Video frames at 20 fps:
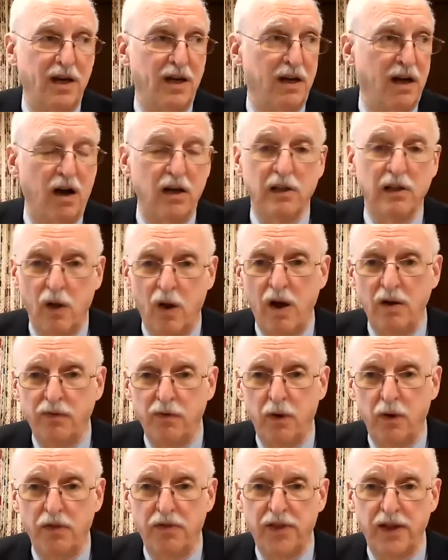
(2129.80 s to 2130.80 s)

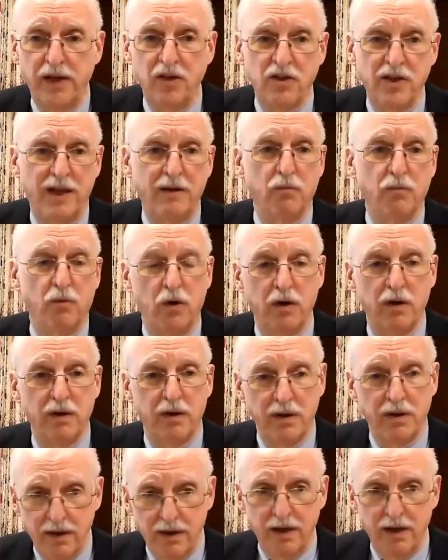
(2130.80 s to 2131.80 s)
unlawful things that
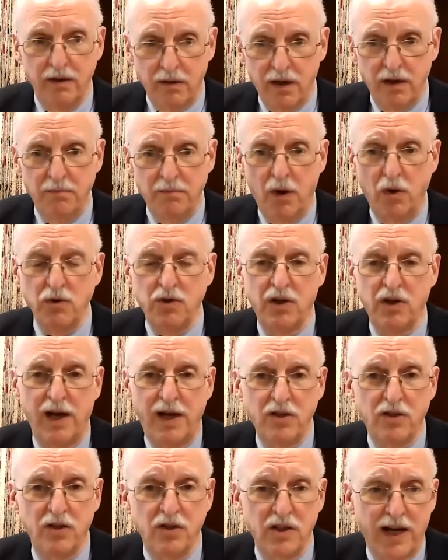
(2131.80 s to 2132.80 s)
were in most
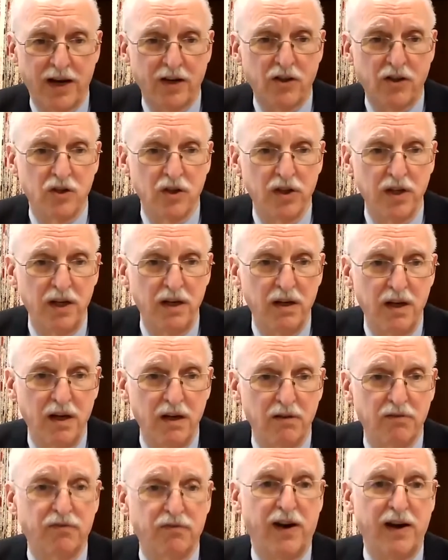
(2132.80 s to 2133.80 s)
cases actually
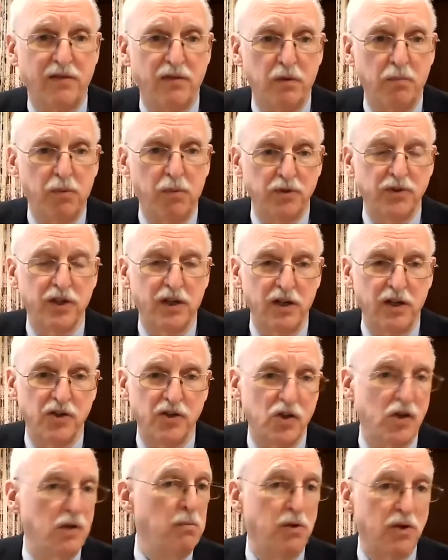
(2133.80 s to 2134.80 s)
favorable to
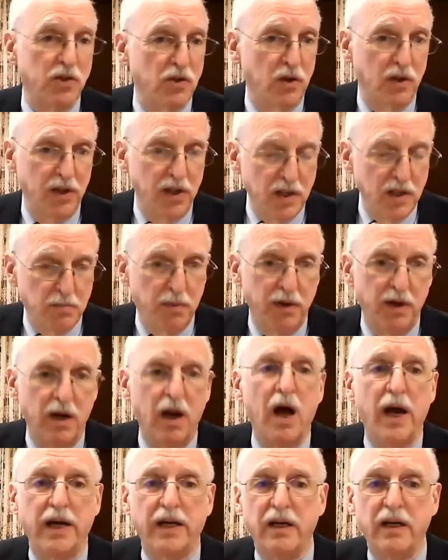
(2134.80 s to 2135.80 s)
consumers, or at least
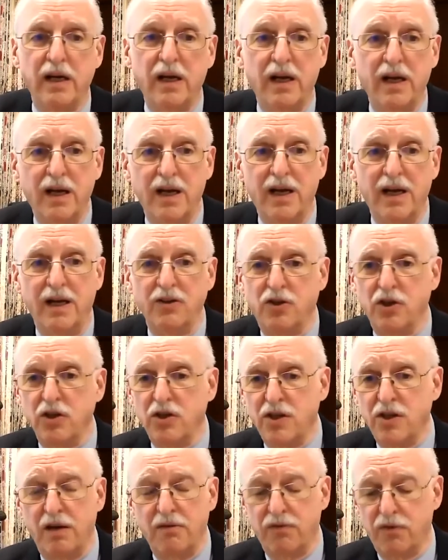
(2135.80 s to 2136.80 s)
benign.
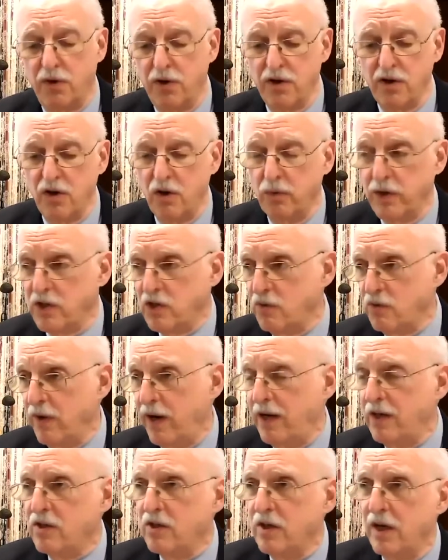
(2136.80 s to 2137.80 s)
Just on vertical
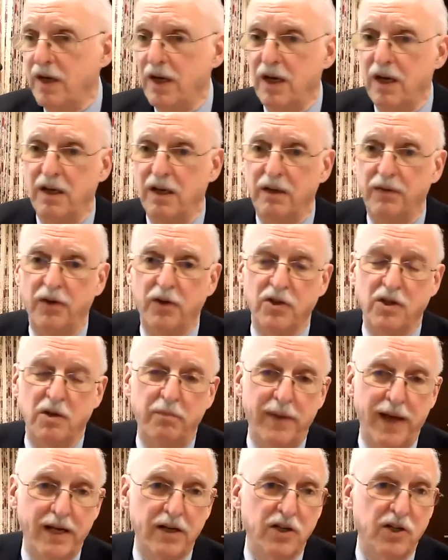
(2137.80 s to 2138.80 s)
restraints, there's a
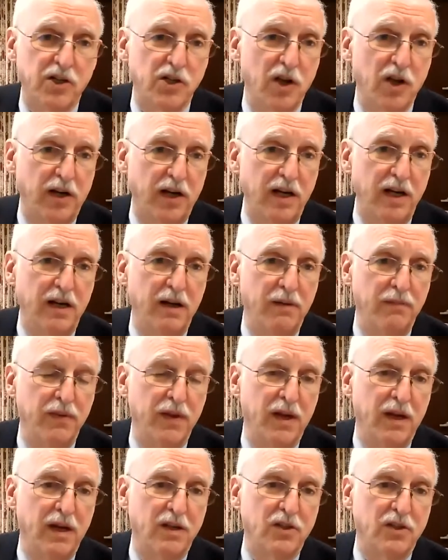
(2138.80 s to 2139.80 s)
meta study
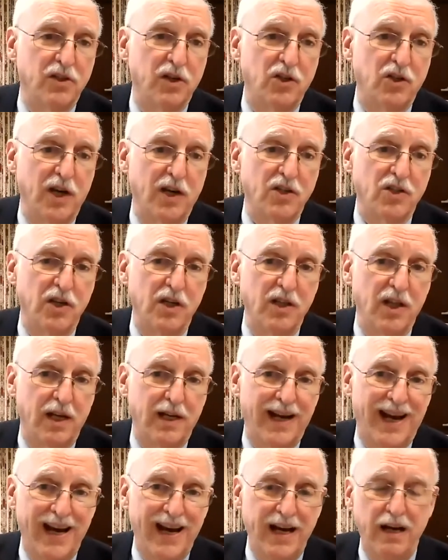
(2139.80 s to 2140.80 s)
suggesting
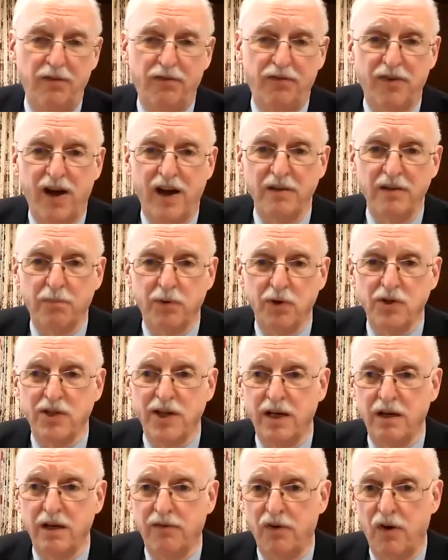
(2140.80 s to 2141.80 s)
that
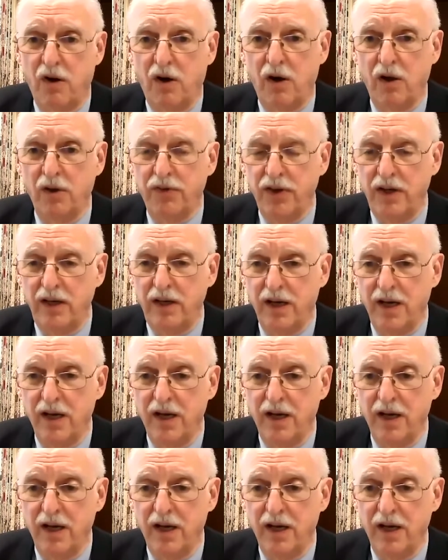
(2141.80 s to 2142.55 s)
85% of all the